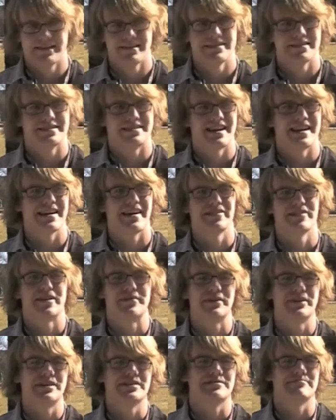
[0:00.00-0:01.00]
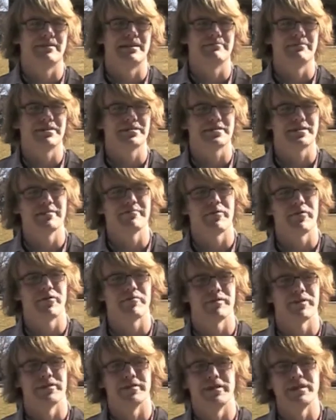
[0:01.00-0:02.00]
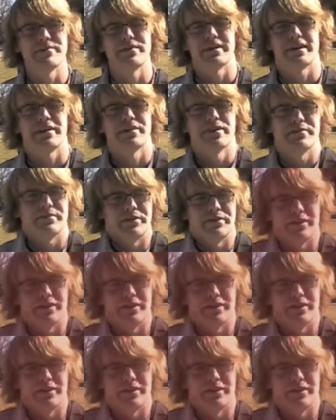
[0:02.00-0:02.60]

Saying I love you doesn't mean much anymore, but living I love you